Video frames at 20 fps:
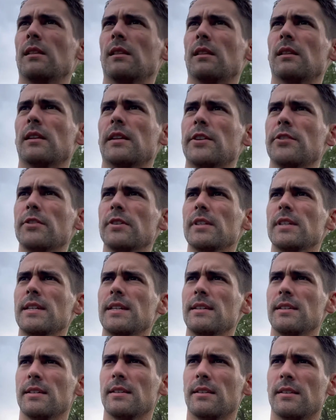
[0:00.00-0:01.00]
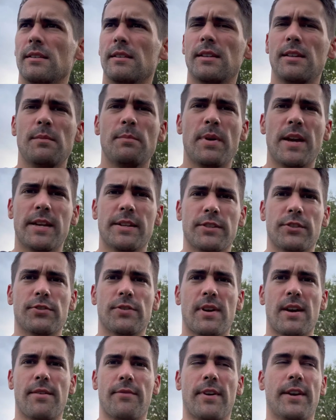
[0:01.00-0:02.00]
Literally the best
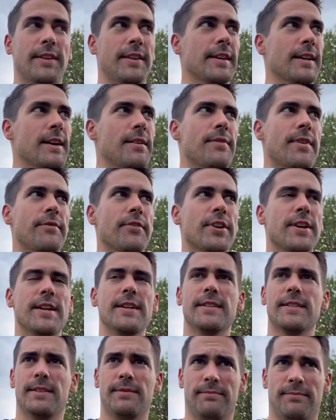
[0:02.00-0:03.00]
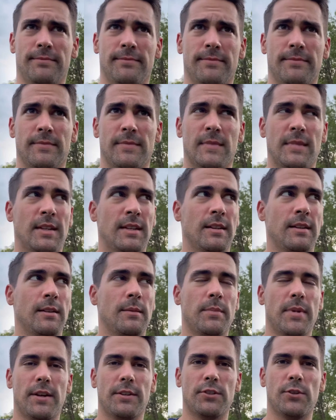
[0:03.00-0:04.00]
drive I think I've ever hit.
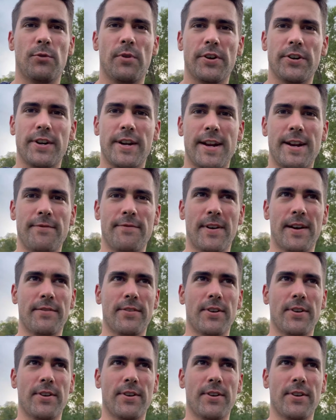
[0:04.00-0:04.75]
About 285